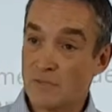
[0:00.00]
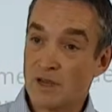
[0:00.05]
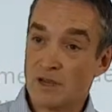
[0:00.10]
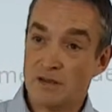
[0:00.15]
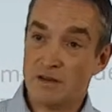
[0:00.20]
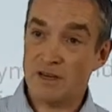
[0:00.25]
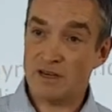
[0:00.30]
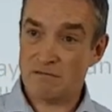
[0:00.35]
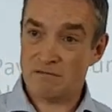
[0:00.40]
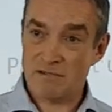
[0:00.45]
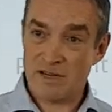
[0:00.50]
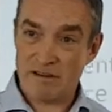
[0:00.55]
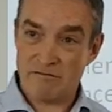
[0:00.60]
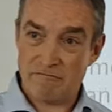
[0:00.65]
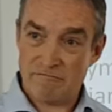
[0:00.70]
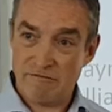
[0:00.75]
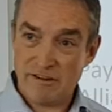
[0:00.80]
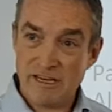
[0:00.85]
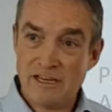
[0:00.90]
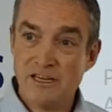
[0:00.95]
And it
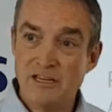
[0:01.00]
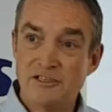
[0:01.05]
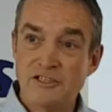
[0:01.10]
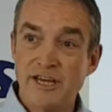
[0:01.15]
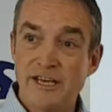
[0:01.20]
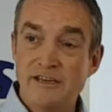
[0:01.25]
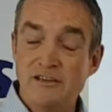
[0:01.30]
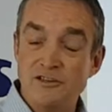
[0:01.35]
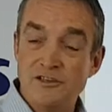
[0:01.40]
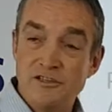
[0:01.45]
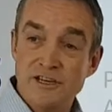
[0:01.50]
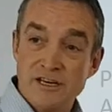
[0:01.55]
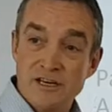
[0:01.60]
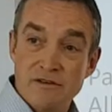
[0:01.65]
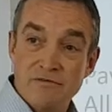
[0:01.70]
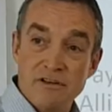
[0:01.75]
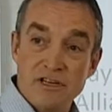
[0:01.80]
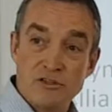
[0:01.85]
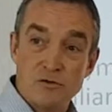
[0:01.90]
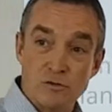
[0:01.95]
really changes
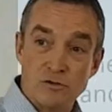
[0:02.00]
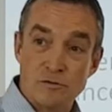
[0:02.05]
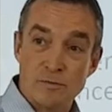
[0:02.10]
individuals'